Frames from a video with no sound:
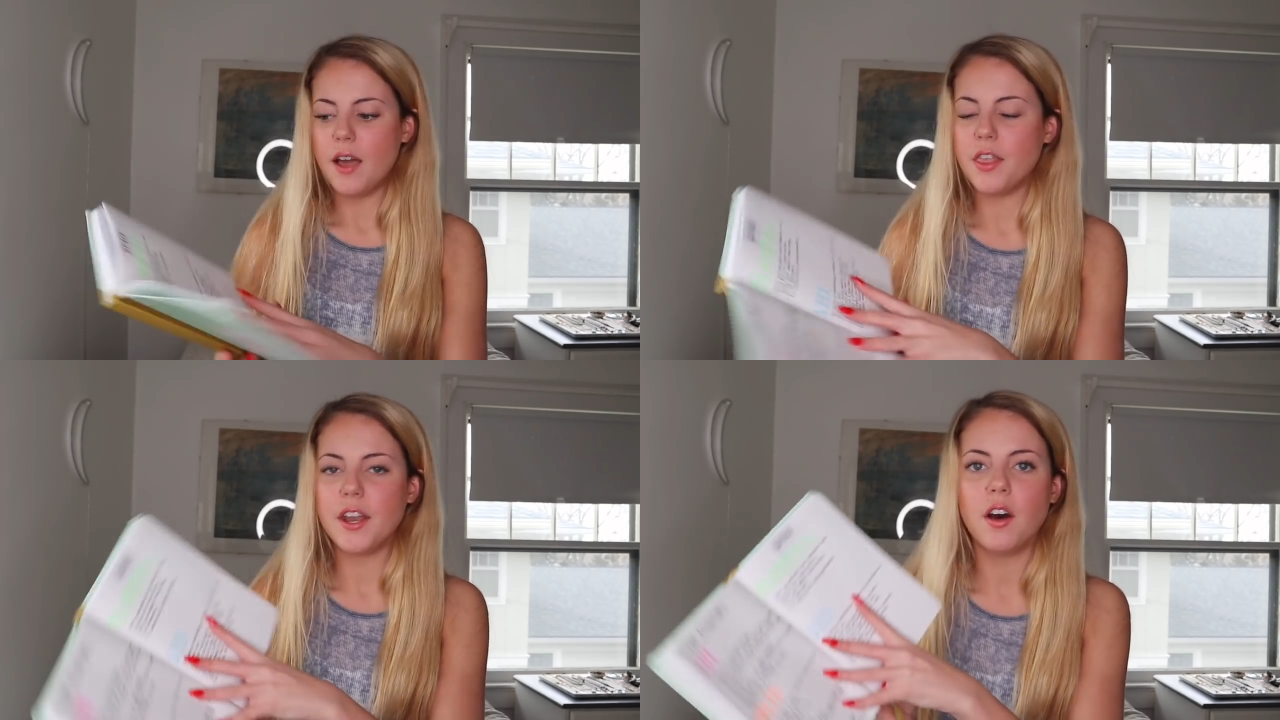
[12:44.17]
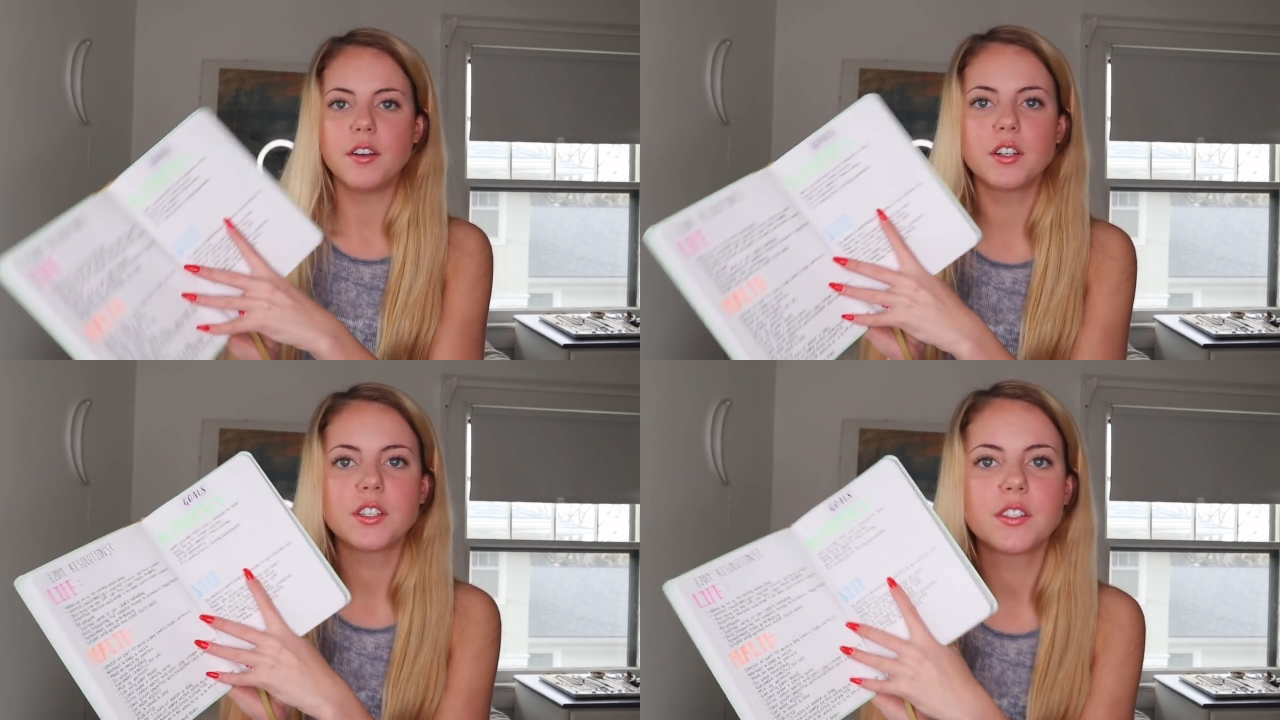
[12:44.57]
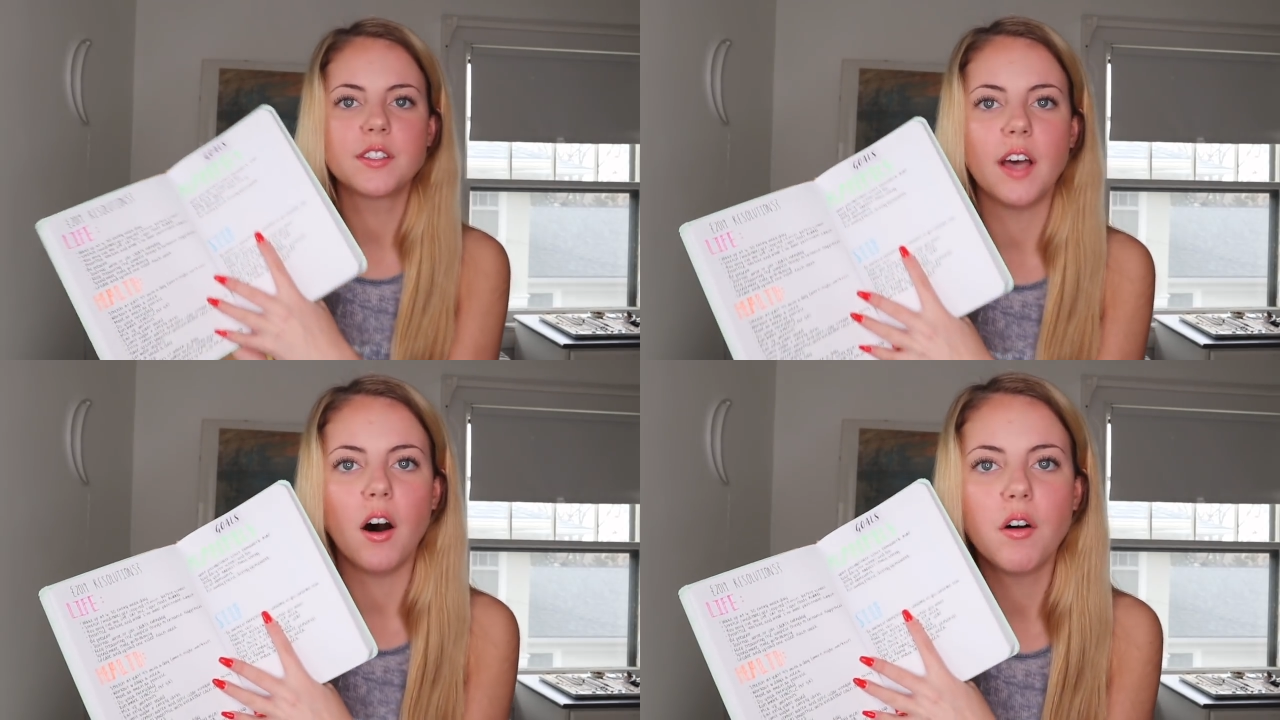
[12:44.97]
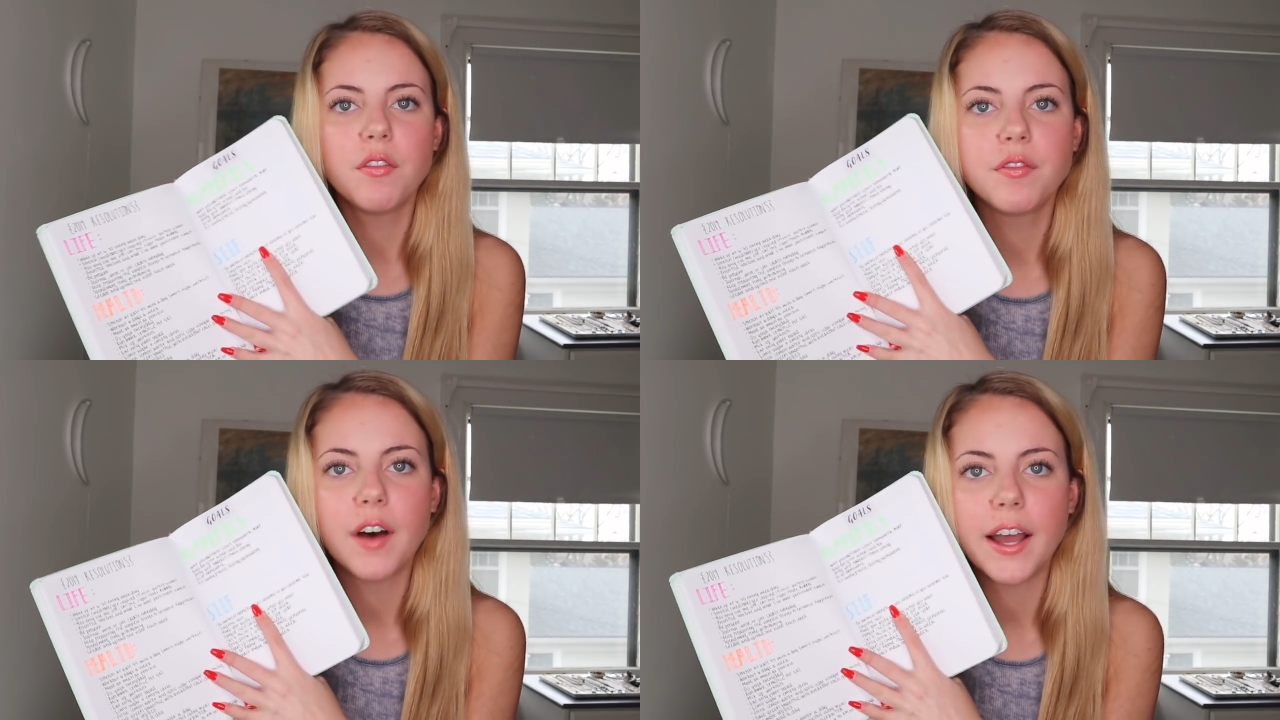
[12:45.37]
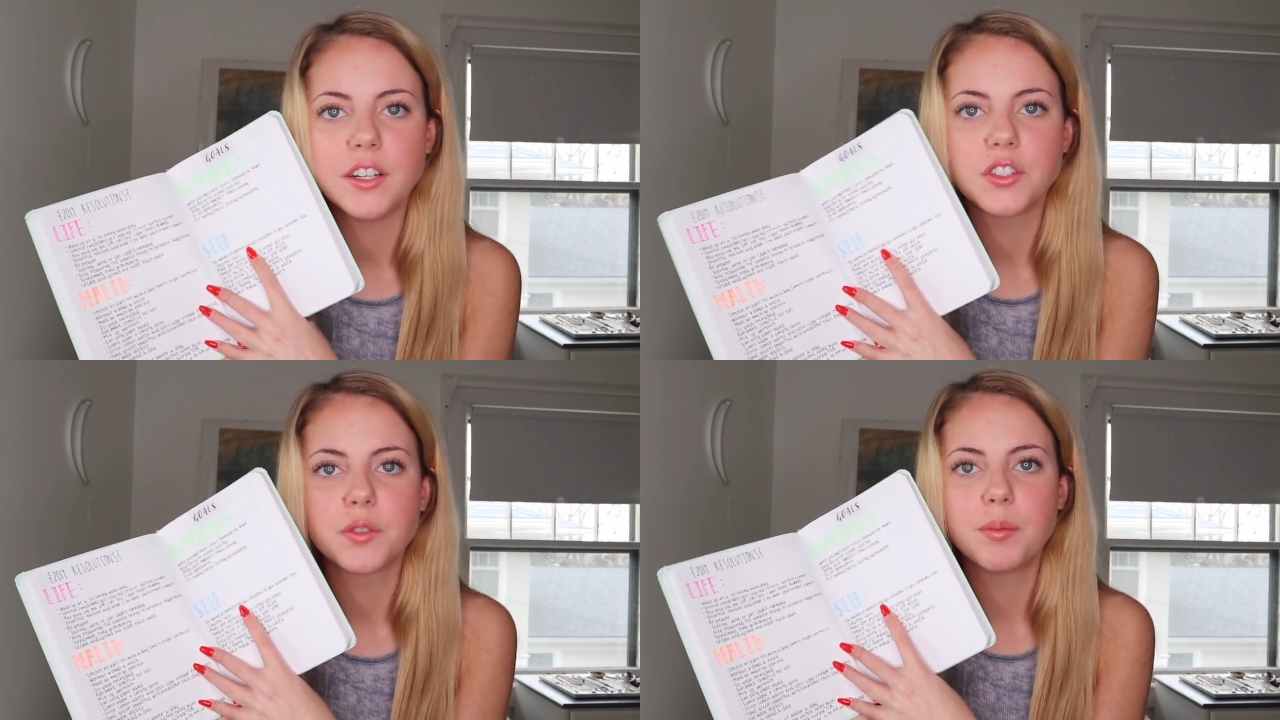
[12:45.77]
And then under self, I
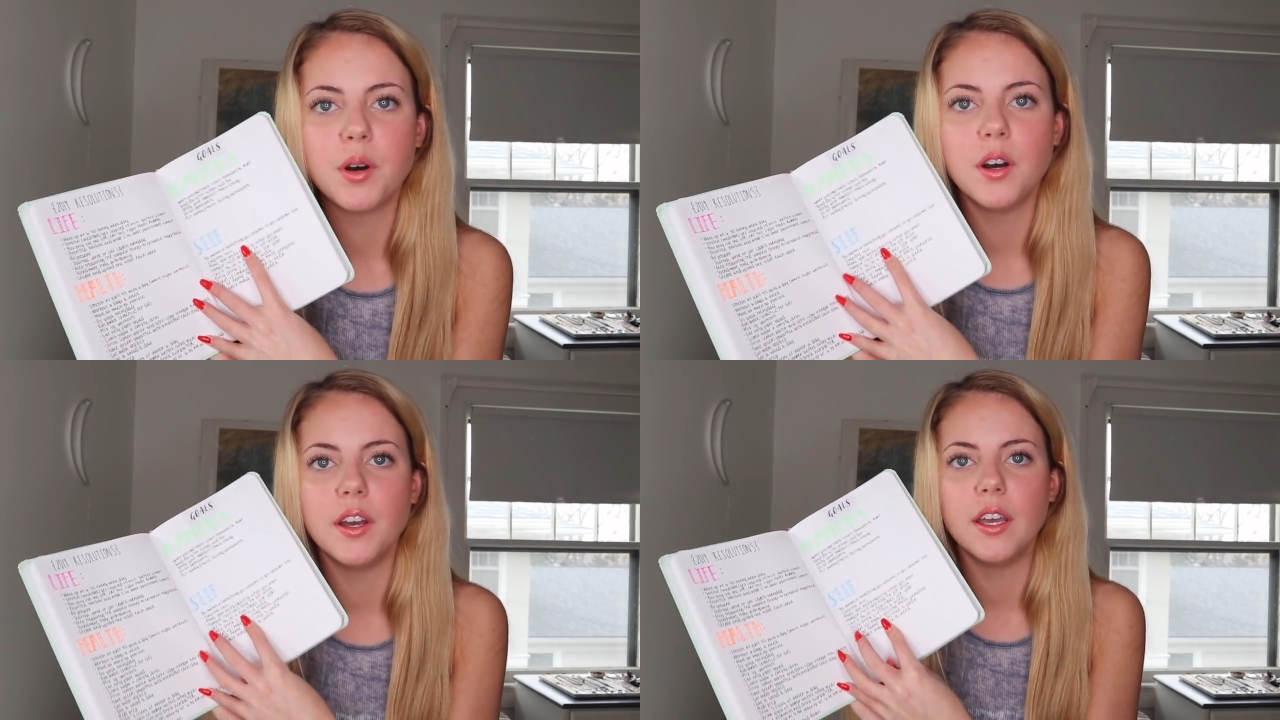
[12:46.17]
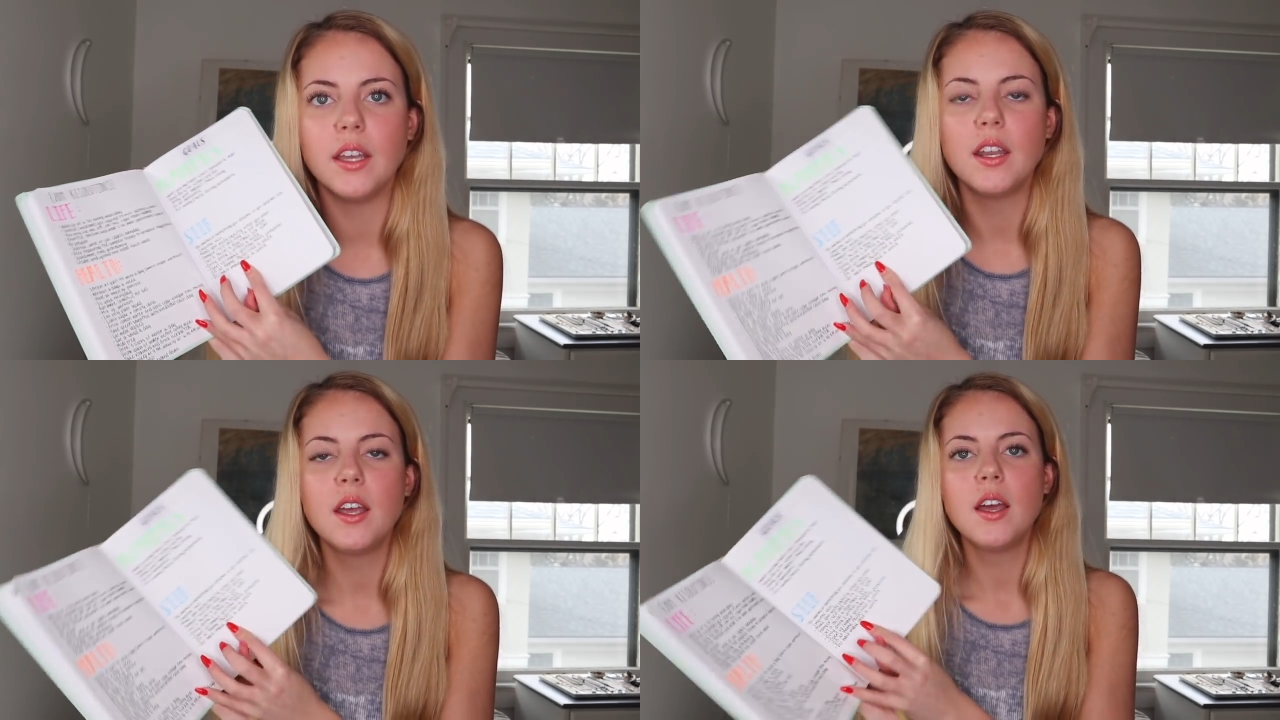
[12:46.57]
just put